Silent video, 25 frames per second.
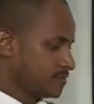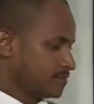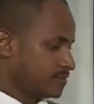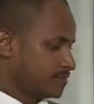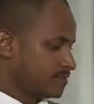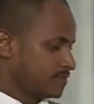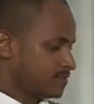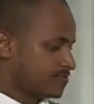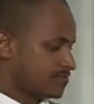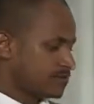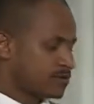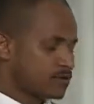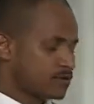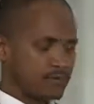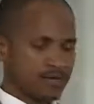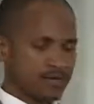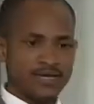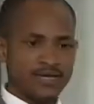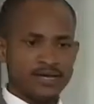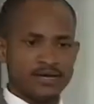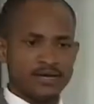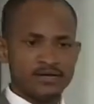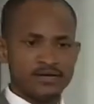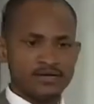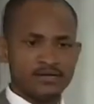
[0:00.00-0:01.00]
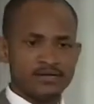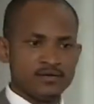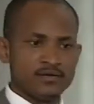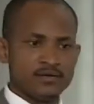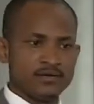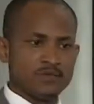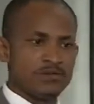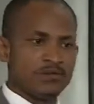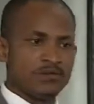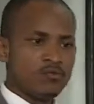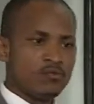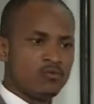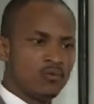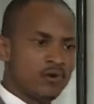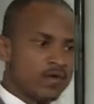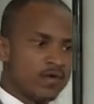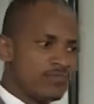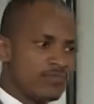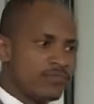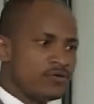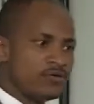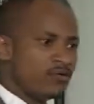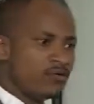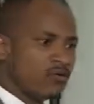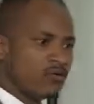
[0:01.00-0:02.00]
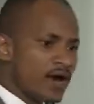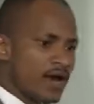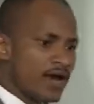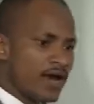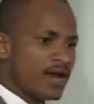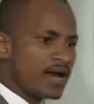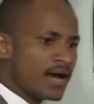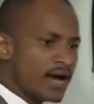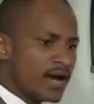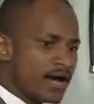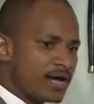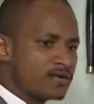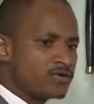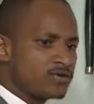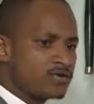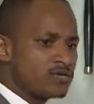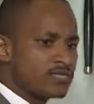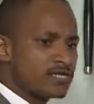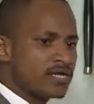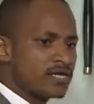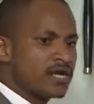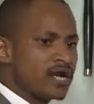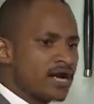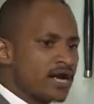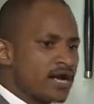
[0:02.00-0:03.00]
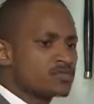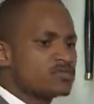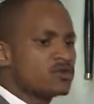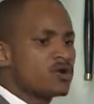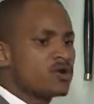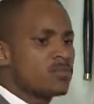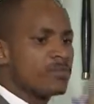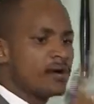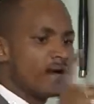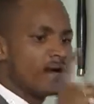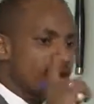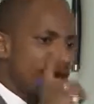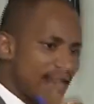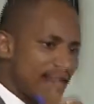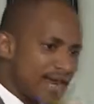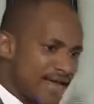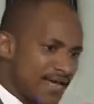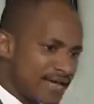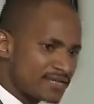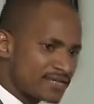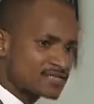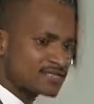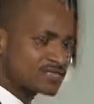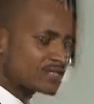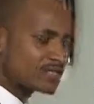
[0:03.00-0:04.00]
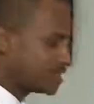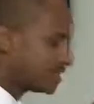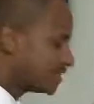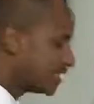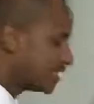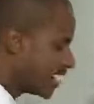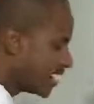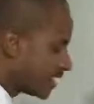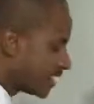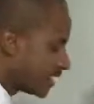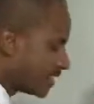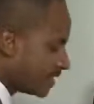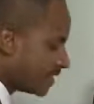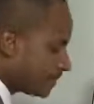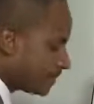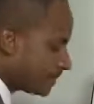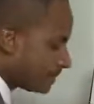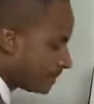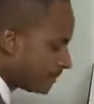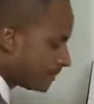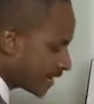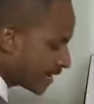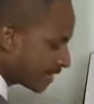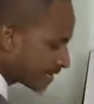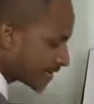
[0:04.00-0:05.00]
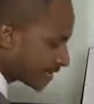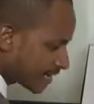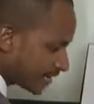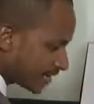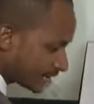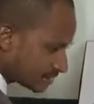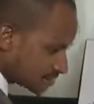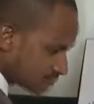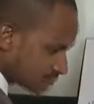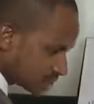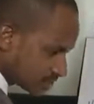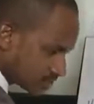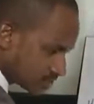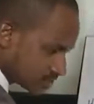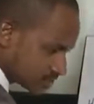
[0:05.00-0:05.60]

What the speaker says: from here with 1 hydrogen atom less than the parent